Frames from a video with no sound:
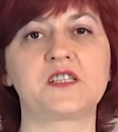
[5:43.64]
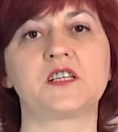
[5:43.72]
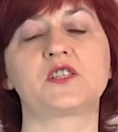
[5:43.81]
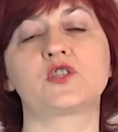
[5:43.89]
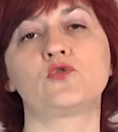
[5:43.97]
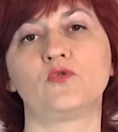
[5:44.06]

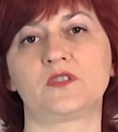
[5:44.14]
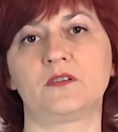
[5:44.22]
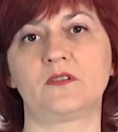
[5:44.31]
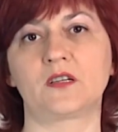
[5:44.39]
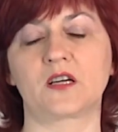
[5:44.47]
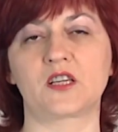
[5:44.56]
In this
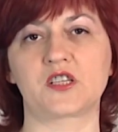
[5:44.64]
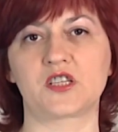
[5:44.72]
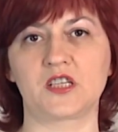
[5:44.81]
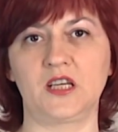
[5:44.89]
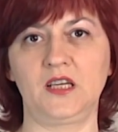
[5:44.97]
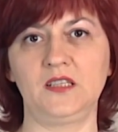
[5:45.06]
case
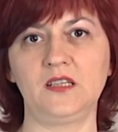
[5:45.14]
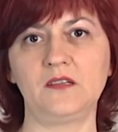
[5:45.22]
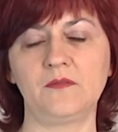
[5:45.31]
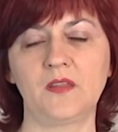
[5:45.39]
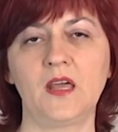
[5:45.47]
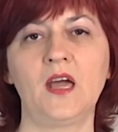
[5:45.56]
I
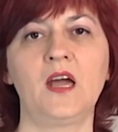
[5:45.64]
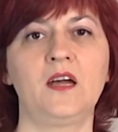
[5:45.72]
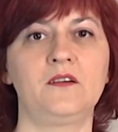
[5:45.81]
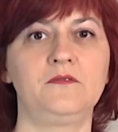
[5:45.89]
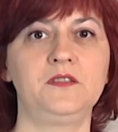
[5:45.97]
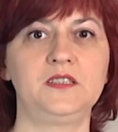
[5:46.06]
used
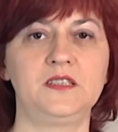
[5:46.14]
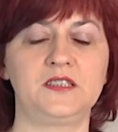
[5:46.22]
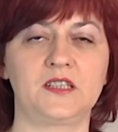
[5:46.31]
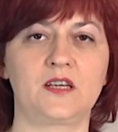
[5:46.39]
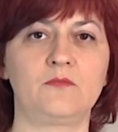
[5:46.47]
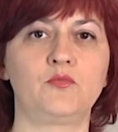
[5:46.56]

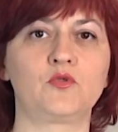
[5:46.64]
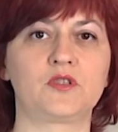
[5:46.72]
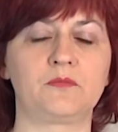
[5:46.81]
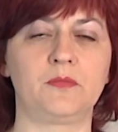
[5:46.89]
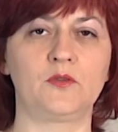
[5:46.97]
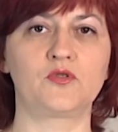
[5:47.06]
variegated
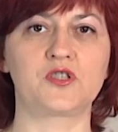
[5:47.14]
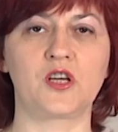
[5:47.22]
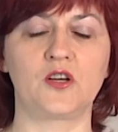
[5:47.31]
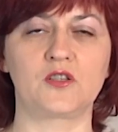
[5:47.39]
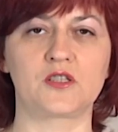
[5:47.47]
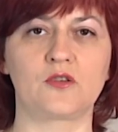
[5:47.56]
yarn,
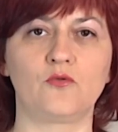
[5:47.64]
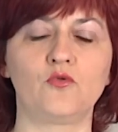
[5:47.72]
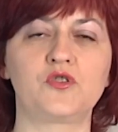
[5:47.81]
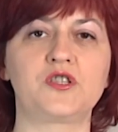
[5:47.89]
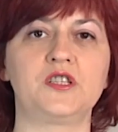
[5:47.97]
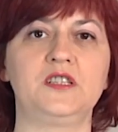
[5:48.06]
so
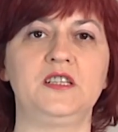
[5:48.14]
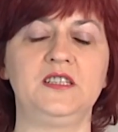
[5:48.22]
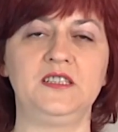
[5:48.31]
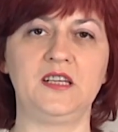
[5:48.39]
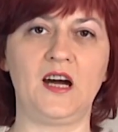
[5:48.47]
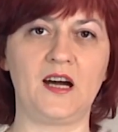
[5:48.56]
this is very
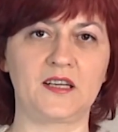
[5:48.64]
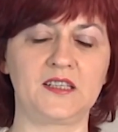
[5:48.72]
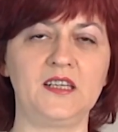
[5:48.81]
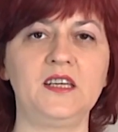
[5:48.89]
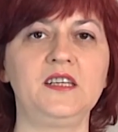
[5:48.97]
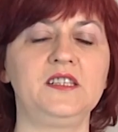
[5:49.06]
bright,
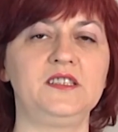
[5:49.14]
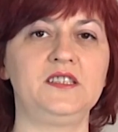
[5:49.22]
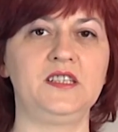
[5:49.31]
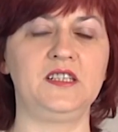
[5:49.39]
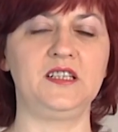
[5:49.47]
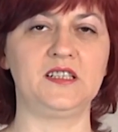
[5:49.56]

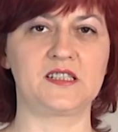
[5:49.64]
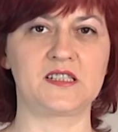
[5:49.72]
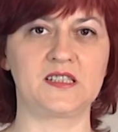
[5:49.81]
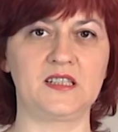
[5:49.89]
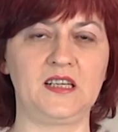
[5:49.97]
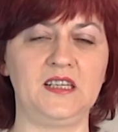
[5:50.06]
colorful
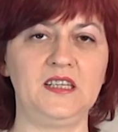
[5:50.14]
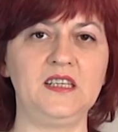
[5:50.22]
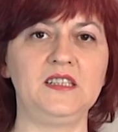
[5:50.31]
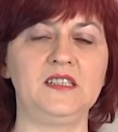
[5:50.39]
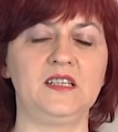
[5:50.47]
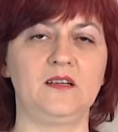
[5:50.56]
and
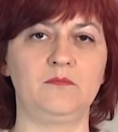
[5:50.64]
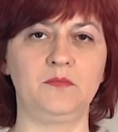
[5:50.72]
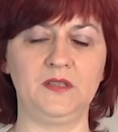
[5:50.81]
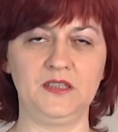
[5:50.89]
interesting,